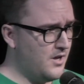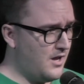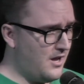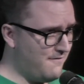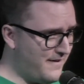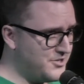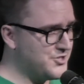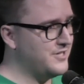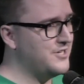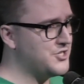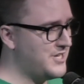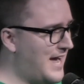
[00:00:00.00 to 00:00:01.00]
Eventually,
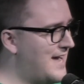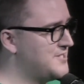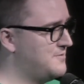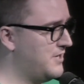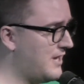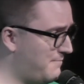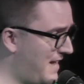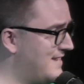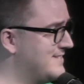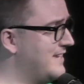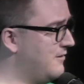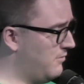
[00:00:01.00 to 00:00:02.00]
she kept
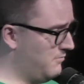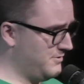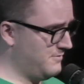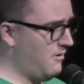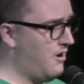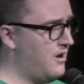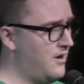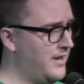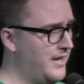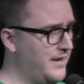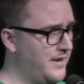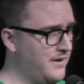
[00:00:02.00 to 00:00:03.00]
asking what was wrong,
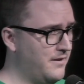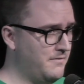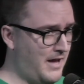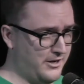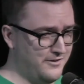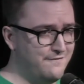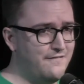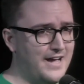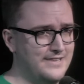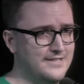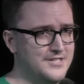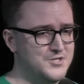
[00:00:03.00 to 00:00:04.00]
and I could
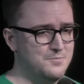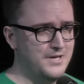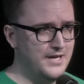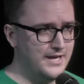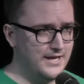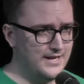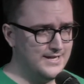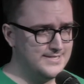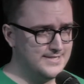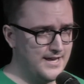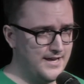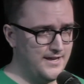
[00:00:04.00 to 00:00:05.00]
finally speak, and I
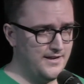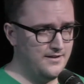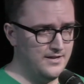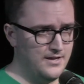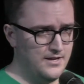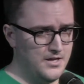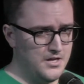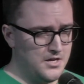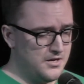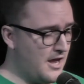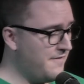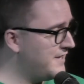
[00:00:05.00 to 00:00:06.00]
said,
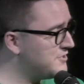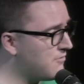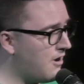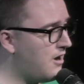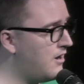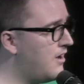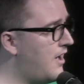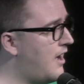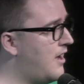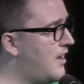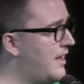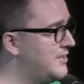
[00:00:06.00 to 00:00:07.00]
"Nothing's wrong.
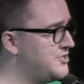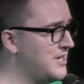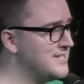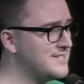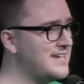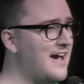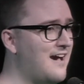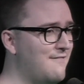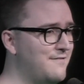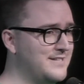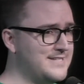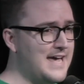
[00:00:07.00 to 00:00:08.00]
I just have
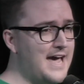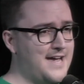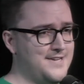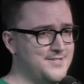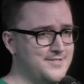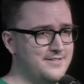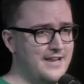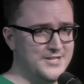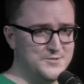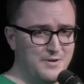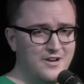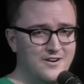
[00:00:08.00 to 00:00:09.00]
a test next
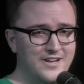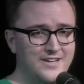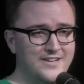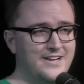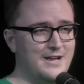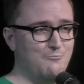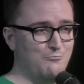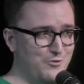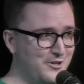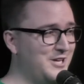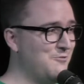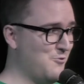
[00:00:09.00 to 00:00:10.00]
period, and I'm
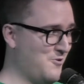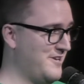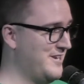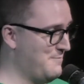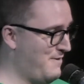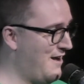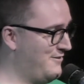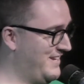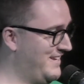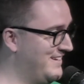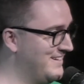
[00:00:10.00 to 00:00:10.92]
really worried about it."